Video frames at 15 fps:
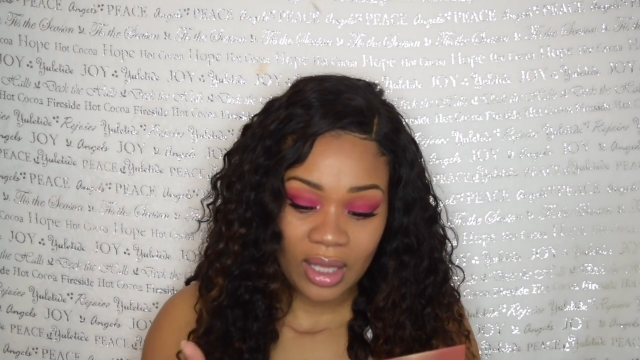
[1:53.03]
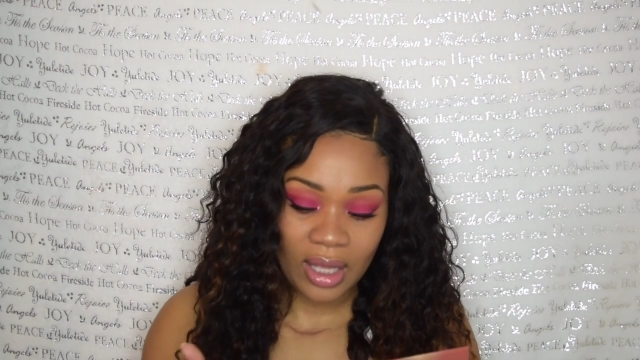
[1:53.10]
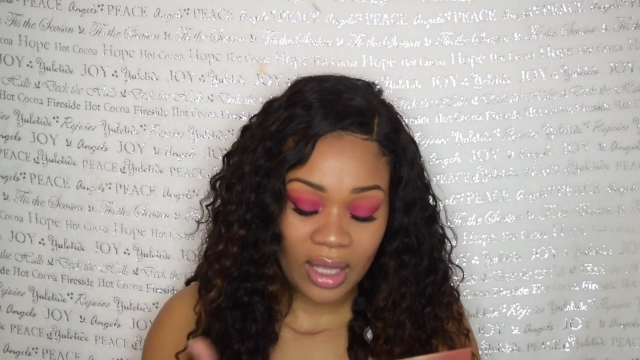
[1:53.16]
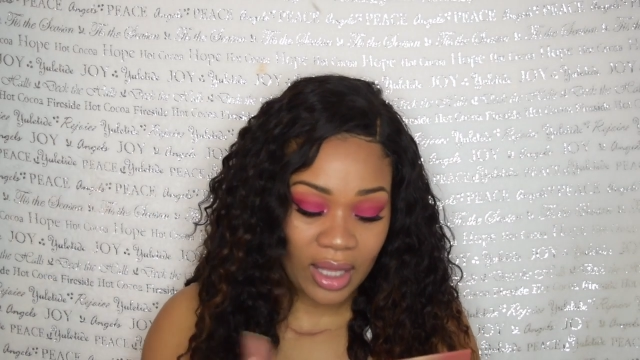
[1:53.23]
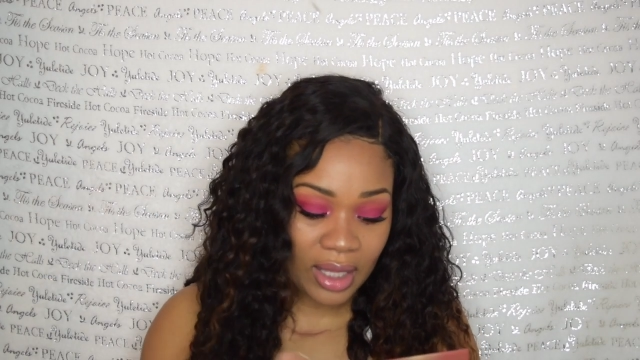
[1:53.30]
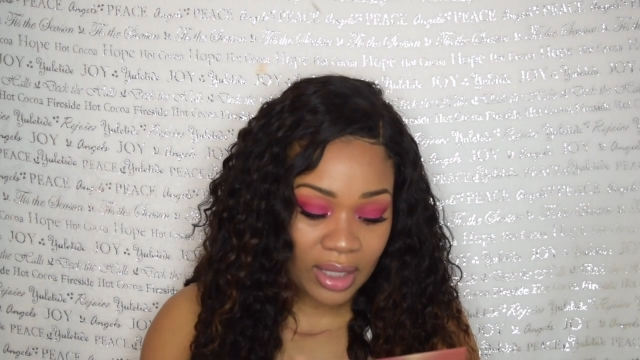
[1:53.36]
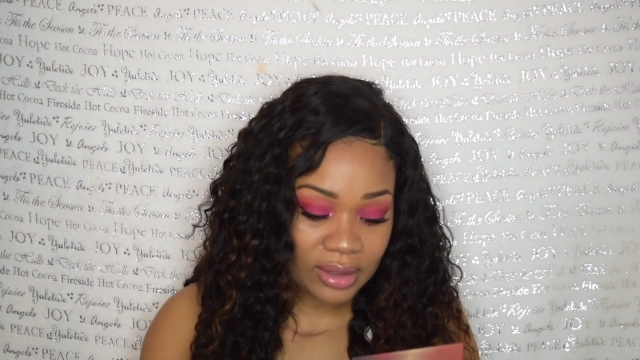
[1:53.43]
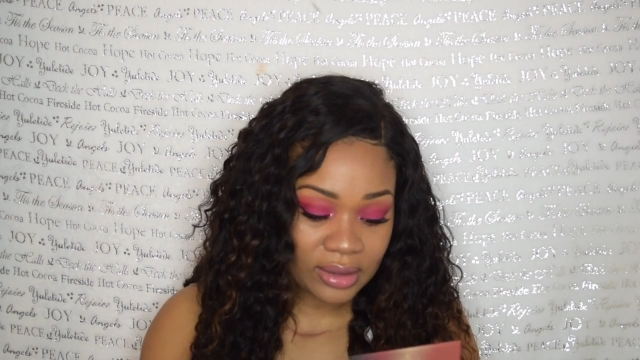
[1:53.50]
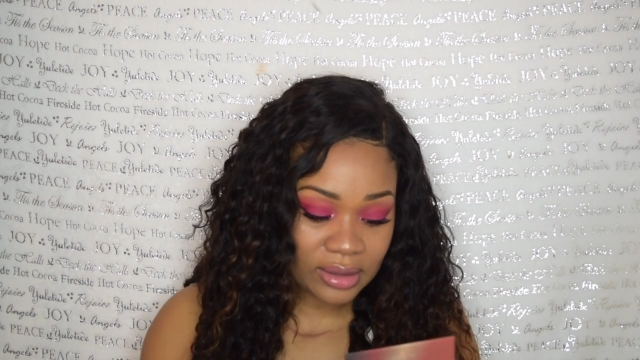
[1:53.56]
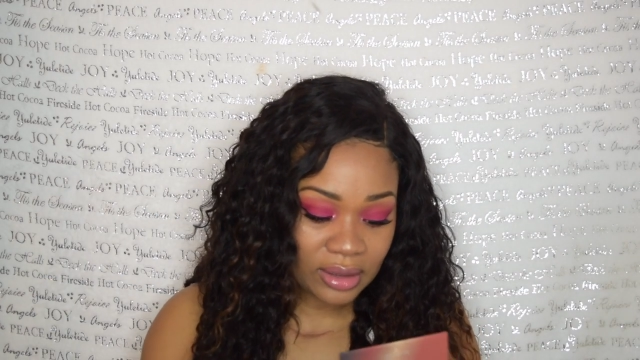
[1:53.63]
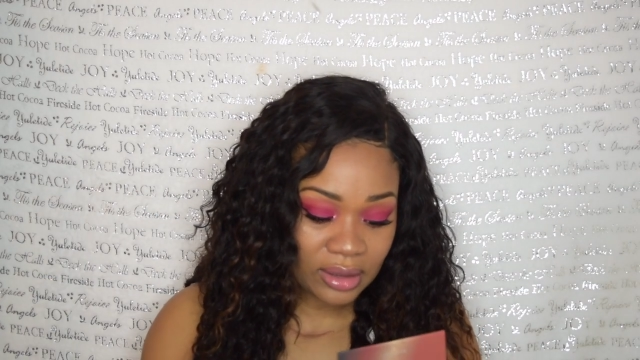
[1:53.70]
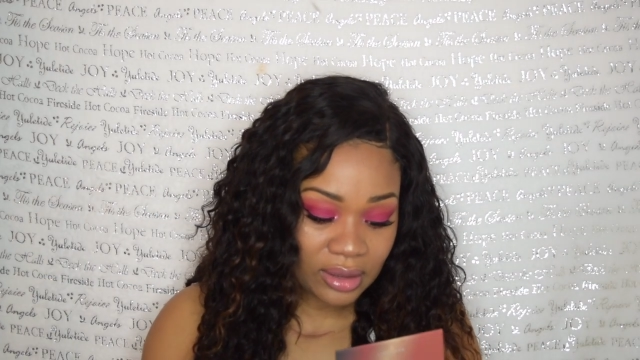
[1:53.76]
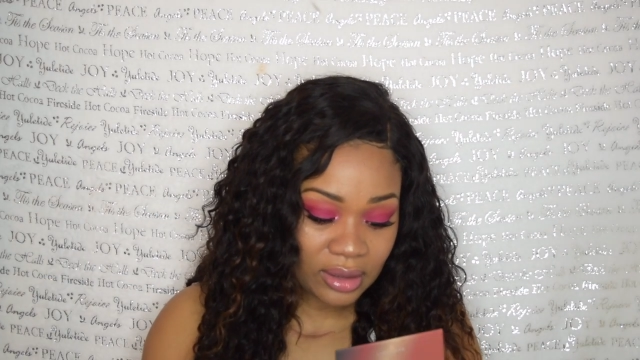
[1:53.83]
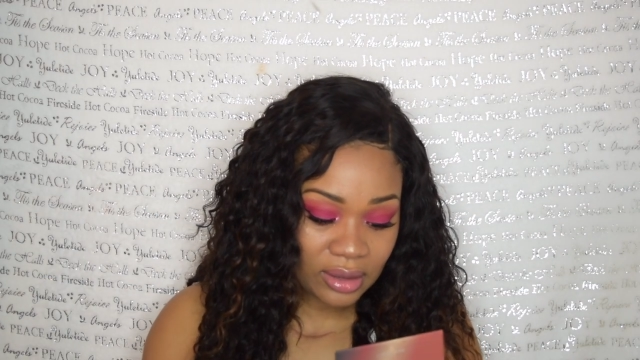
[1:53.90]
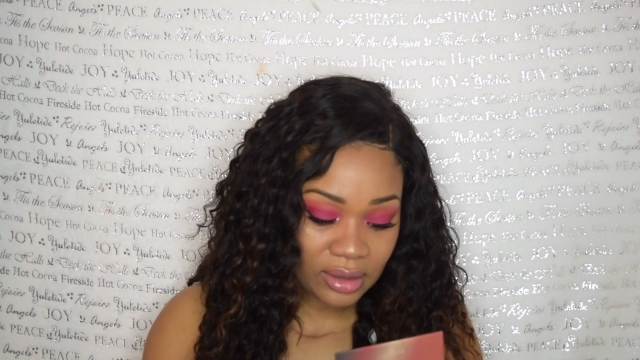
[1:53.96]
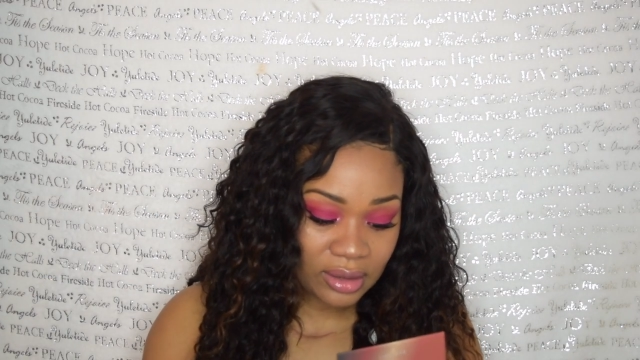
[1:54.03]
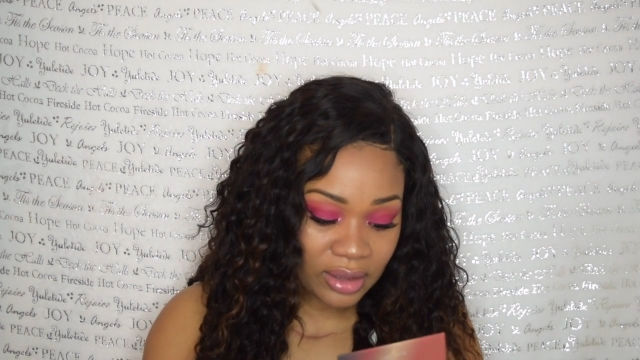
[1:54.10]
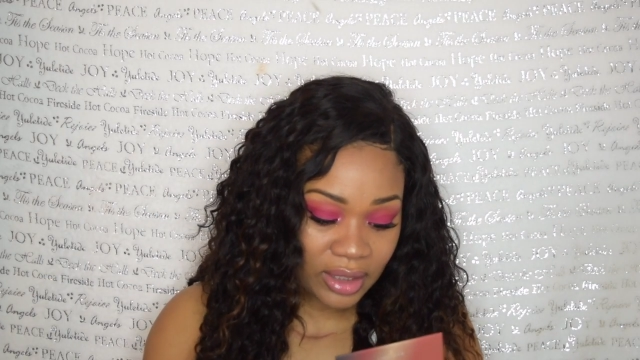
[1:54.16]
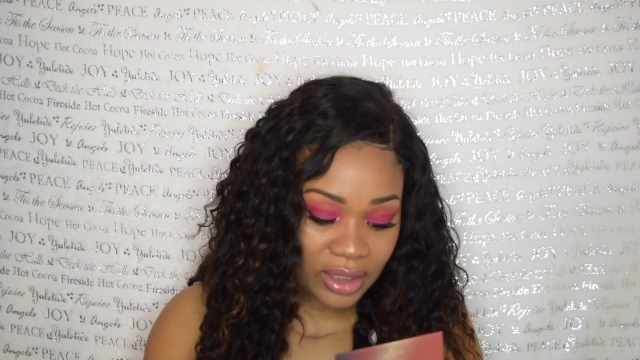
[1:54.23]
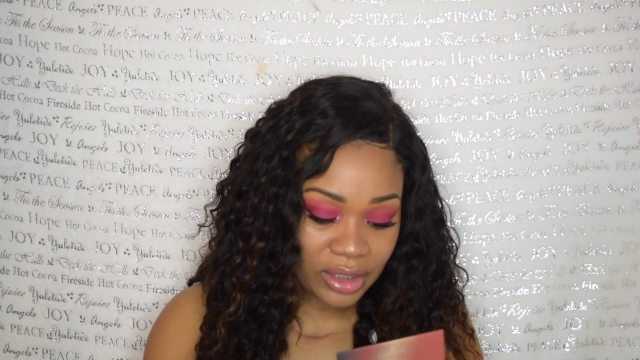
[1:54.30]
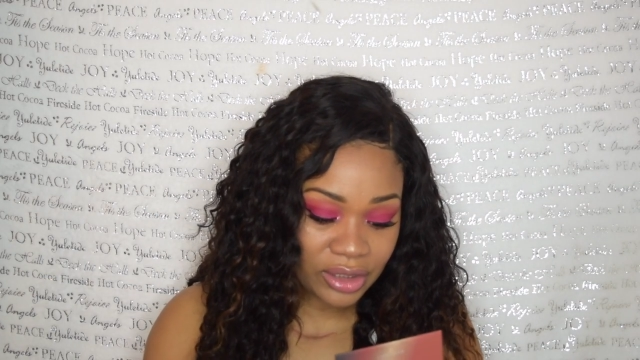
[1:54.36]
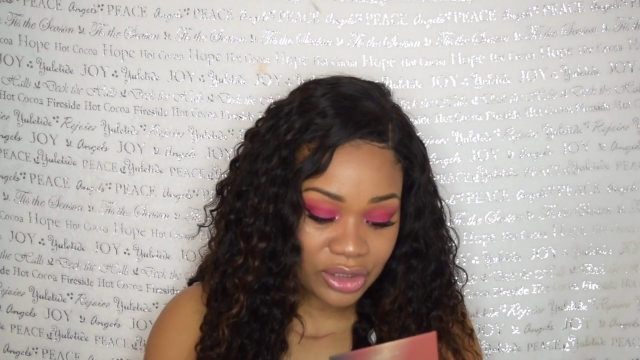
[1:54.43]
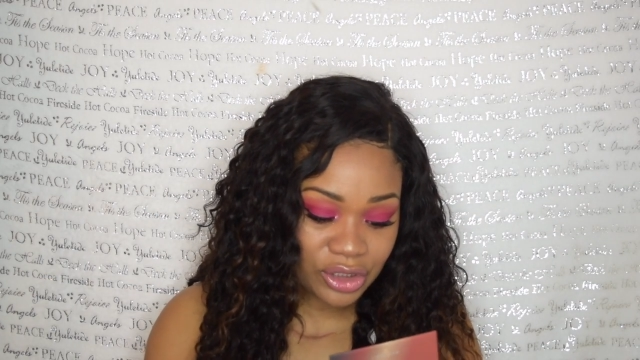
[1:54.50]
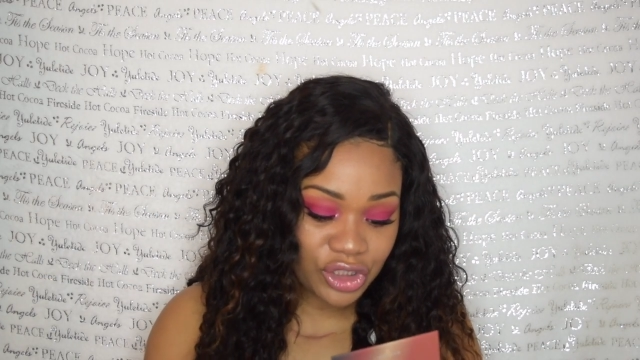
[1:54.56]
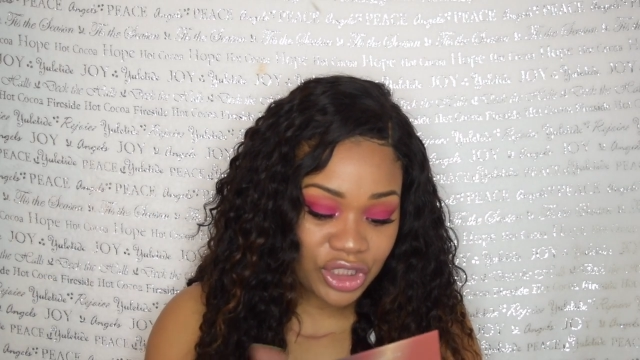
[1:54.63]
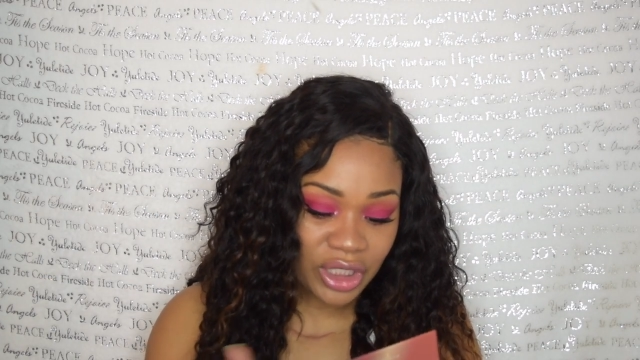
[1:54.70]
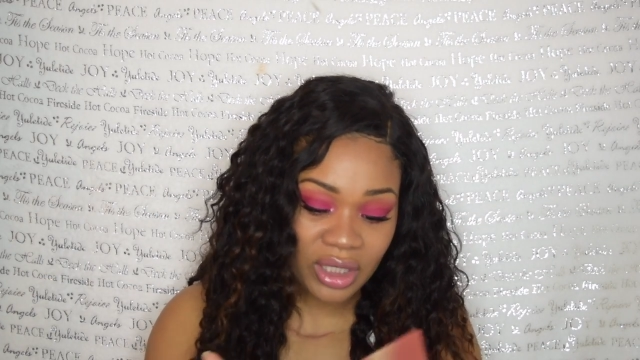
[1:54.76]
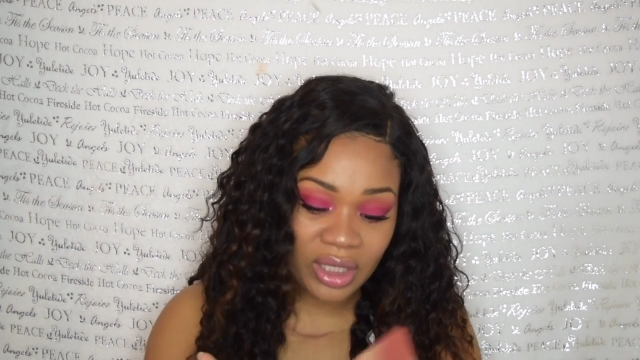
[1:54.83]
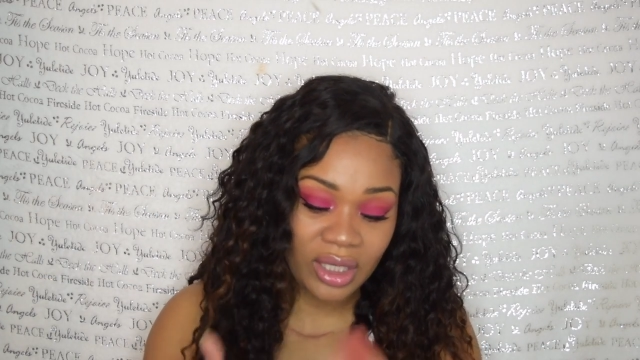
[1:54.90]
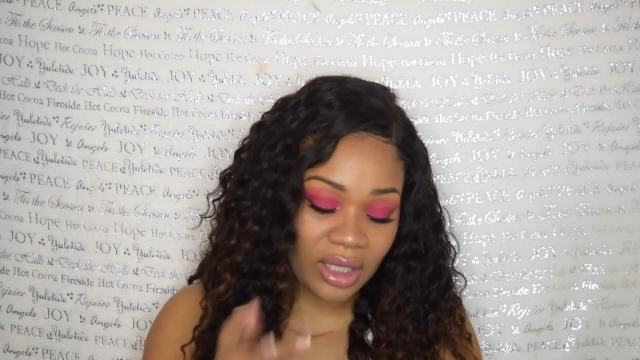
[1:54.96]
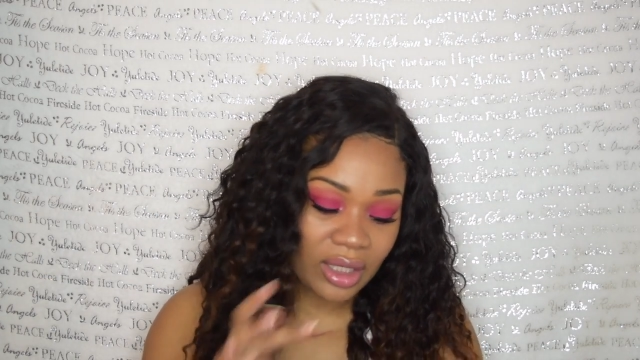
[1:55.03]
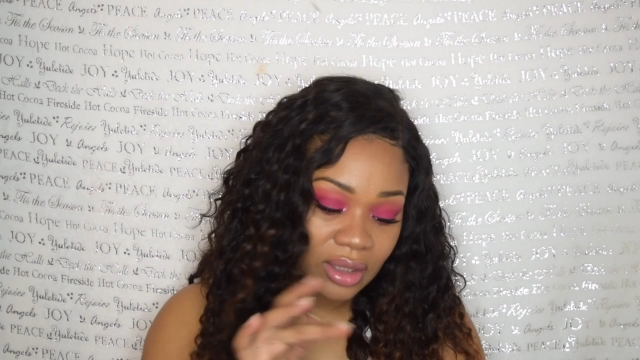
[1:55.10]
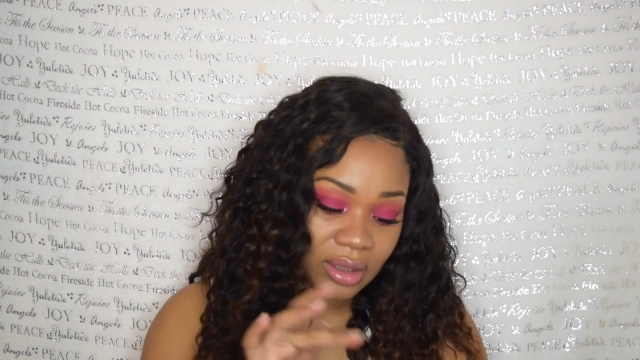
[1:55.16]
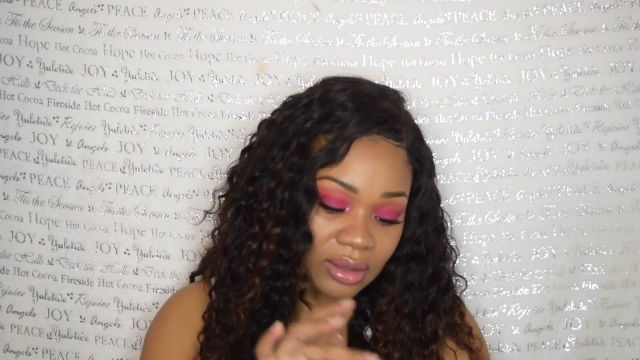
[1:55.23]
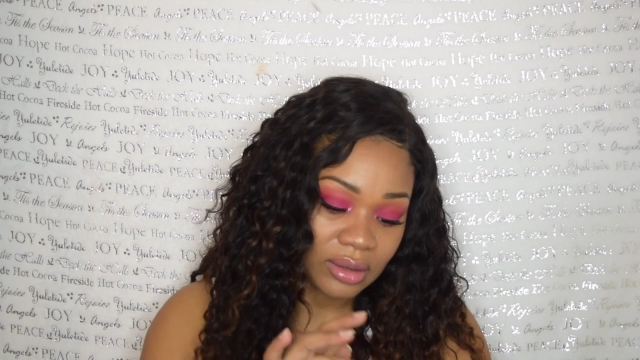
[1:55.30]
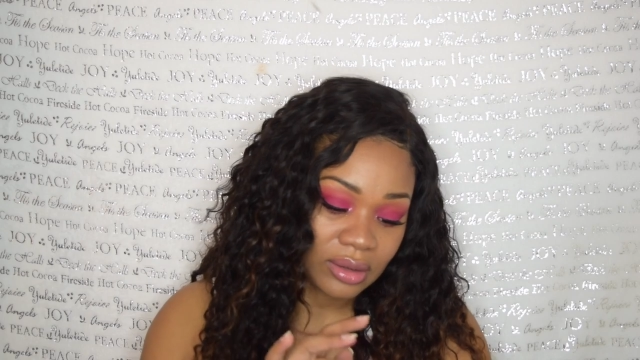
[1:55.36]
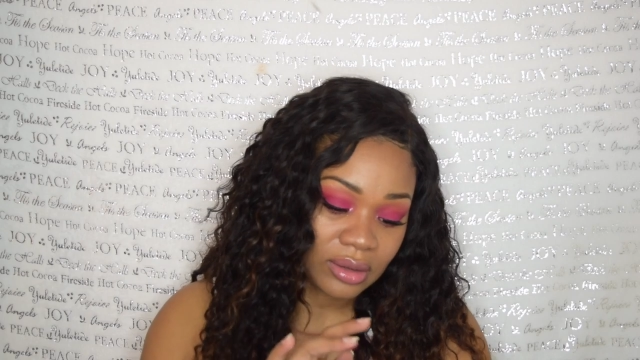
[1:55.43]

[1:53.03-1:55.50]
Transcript: And then it's Cheeky.